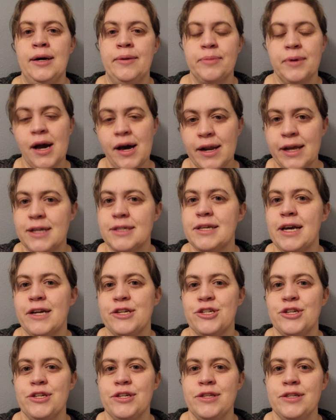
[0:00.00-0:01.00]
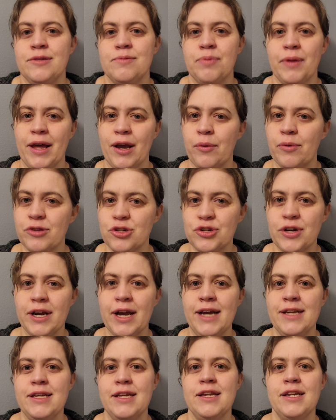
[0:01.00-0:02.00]
conic sections, playing with trig
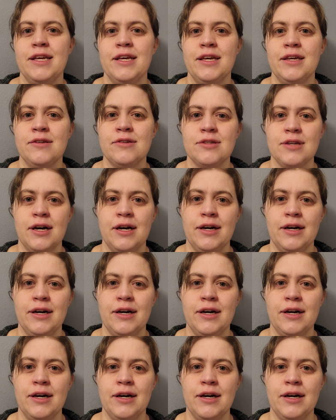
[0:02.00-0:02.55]
identities,